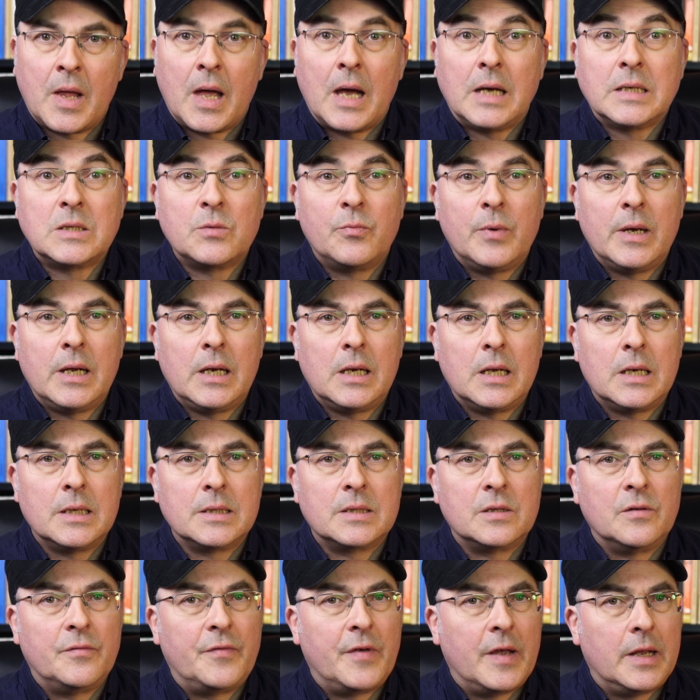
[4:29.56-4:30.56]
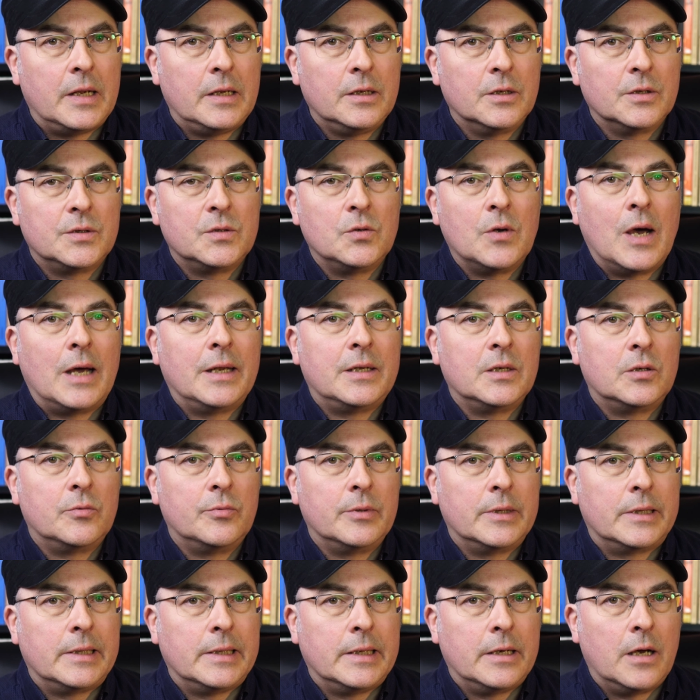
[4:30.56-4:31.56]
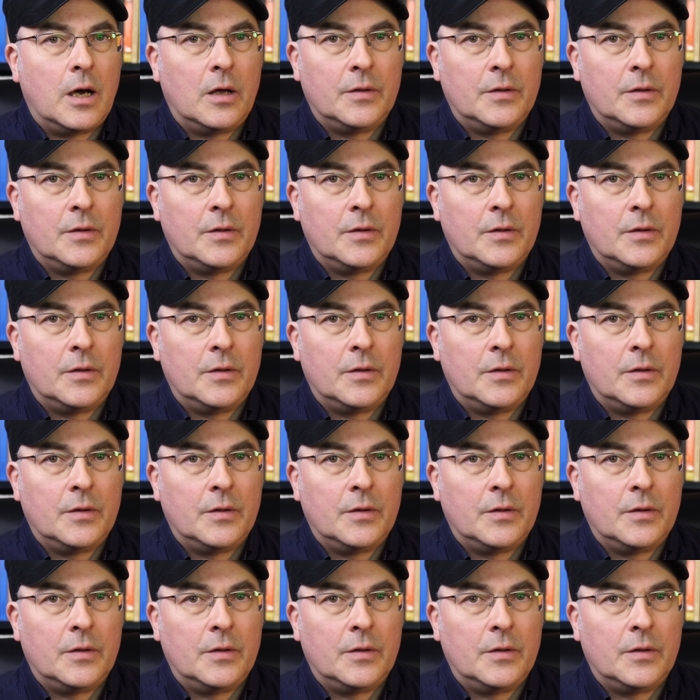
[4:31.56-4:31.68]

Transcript: as well as the failure to adequately